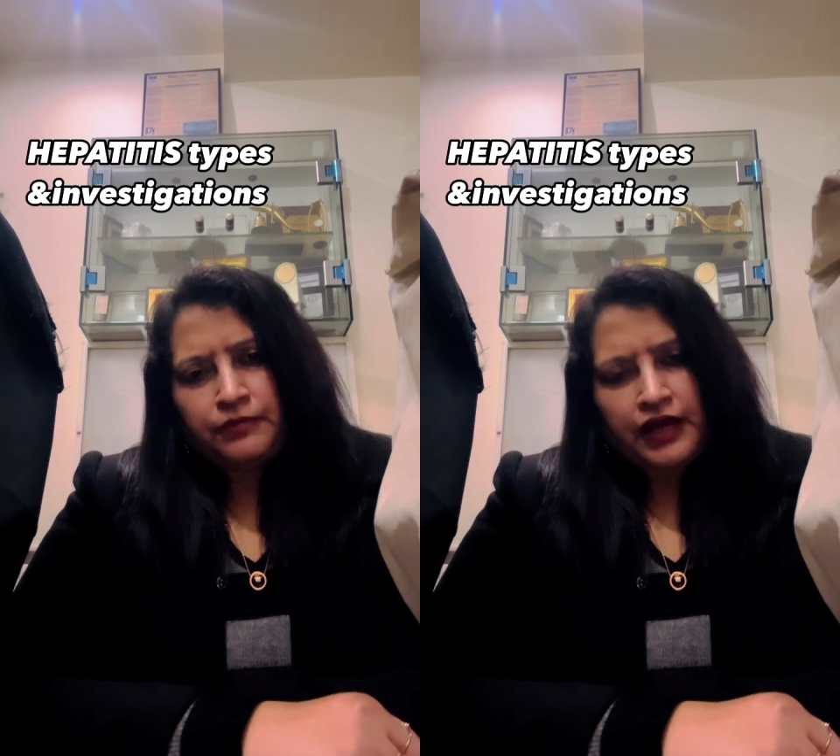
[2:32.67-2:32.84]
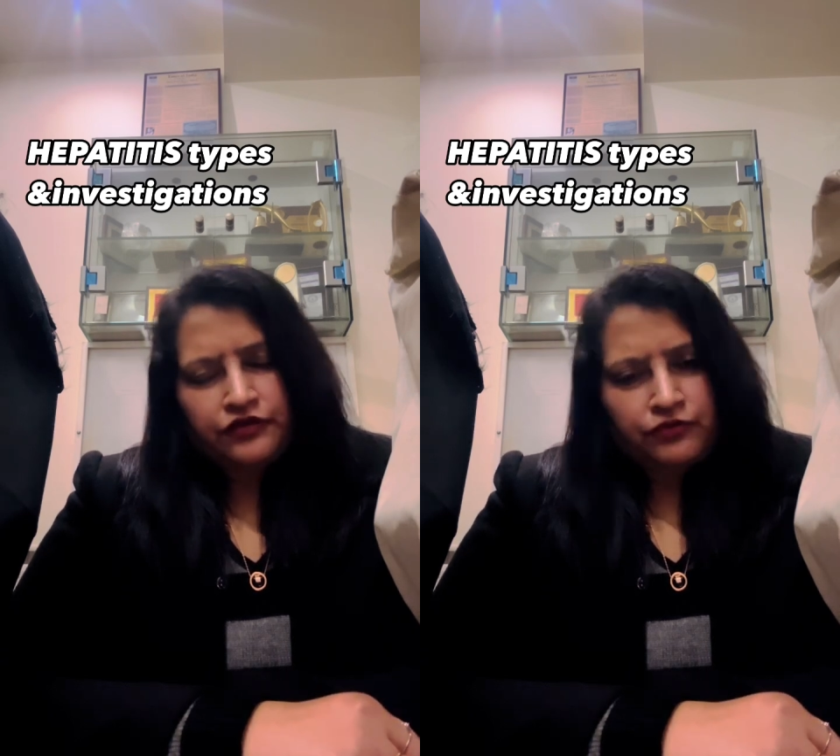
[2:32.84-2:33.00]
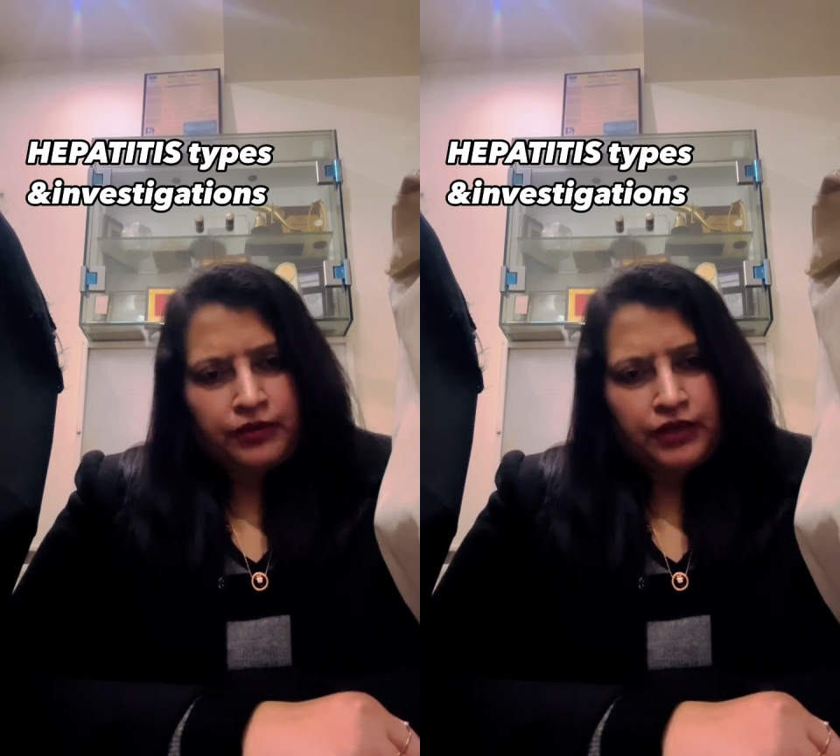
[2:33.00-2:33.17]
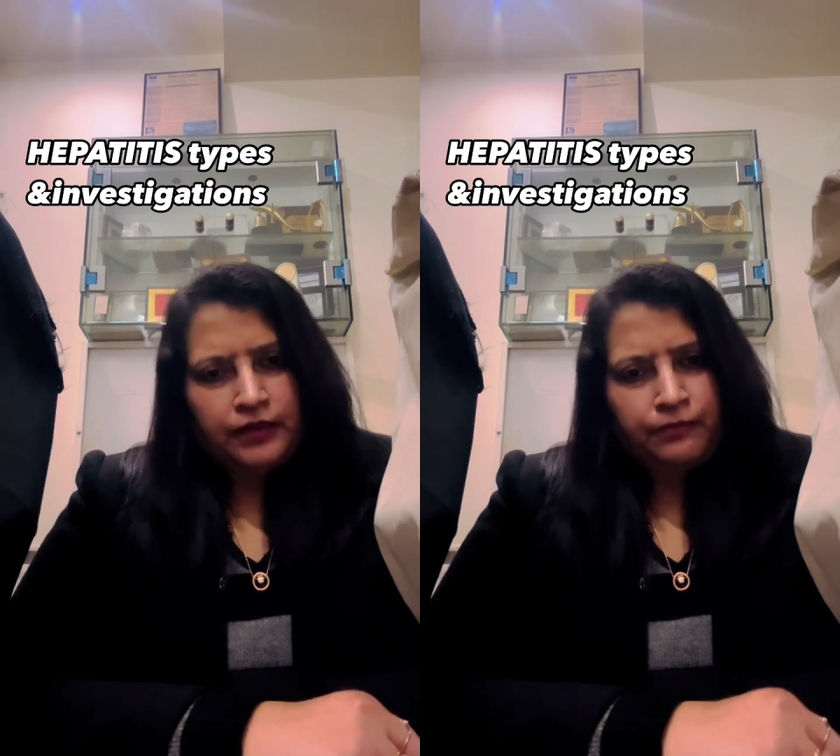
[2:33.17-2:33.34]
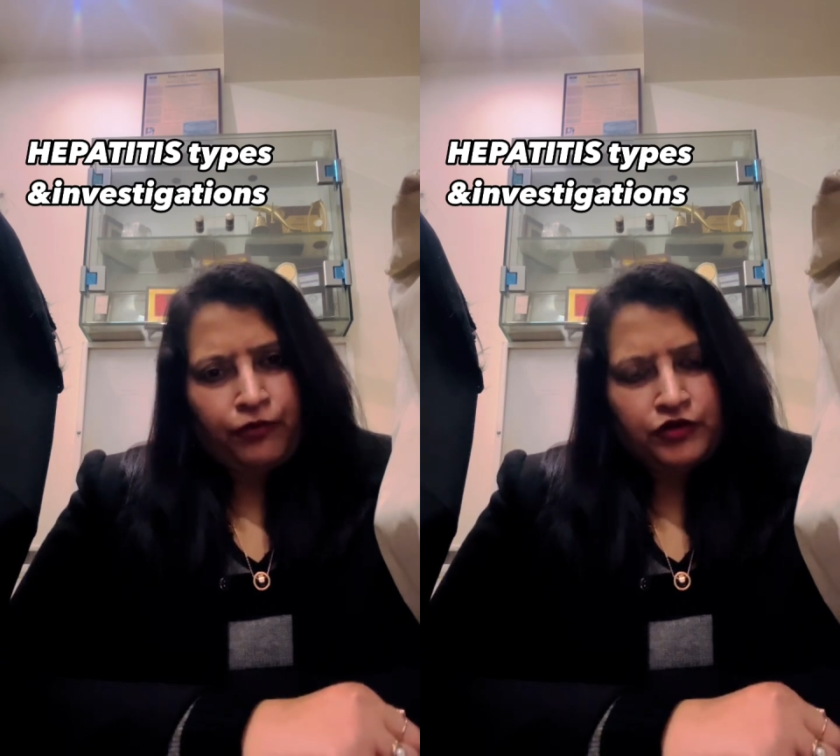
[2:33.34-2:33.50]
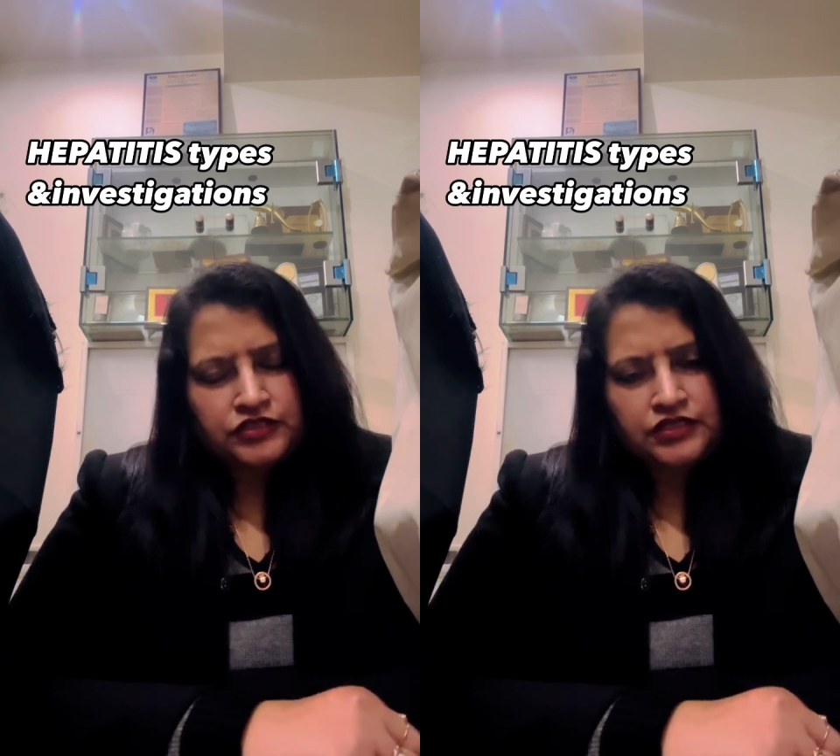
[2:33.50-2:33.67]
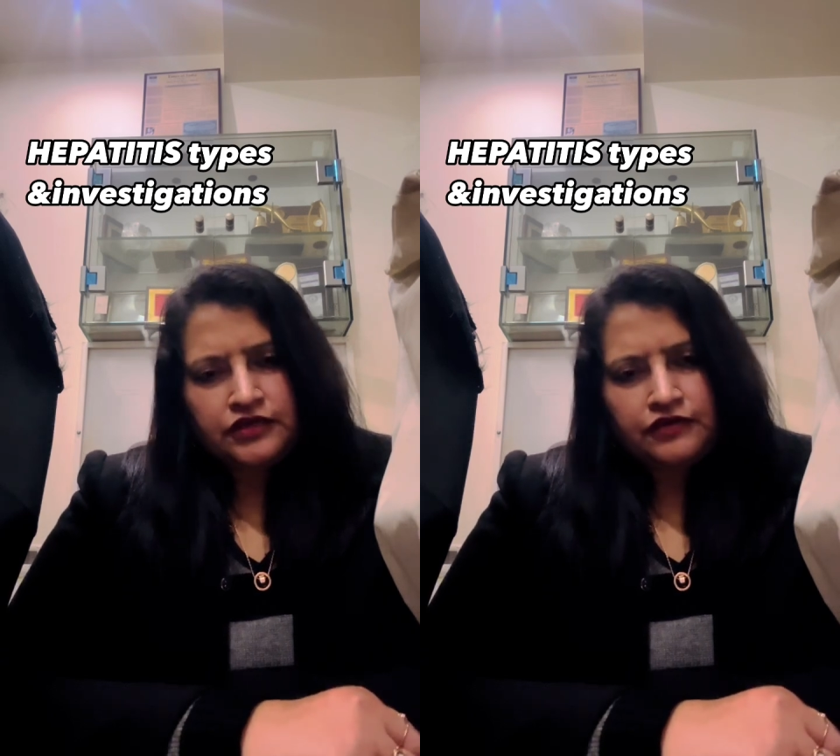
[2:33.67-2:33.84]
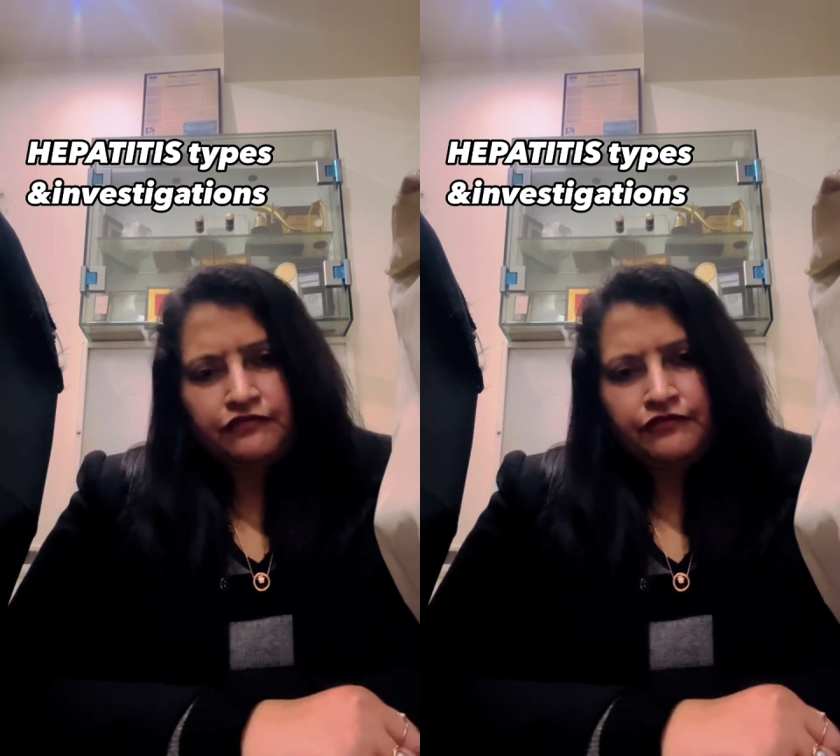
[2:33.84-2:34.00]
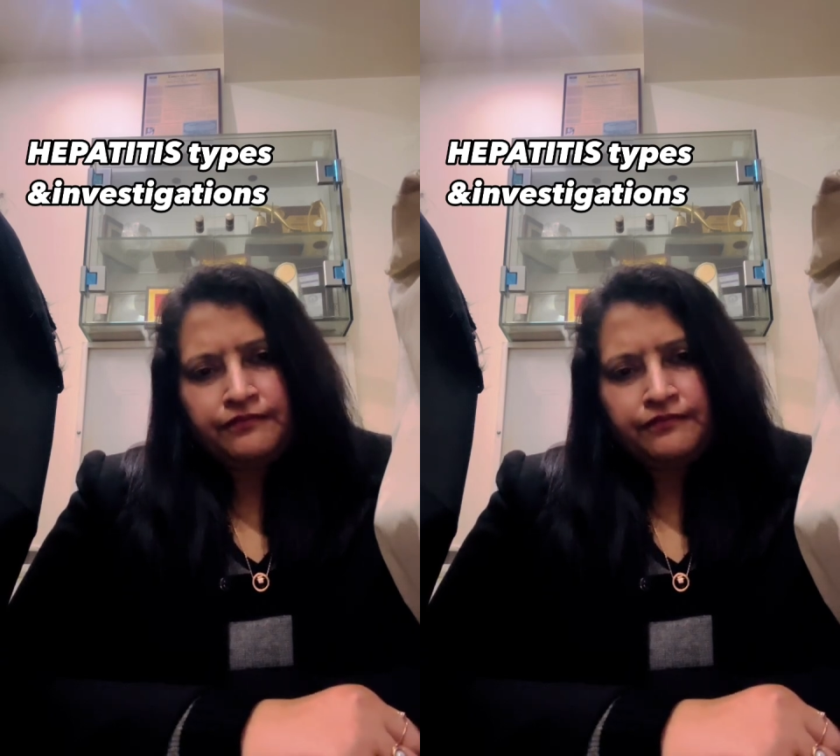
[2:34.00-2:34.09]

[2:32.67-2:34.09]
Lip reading: might remain positive,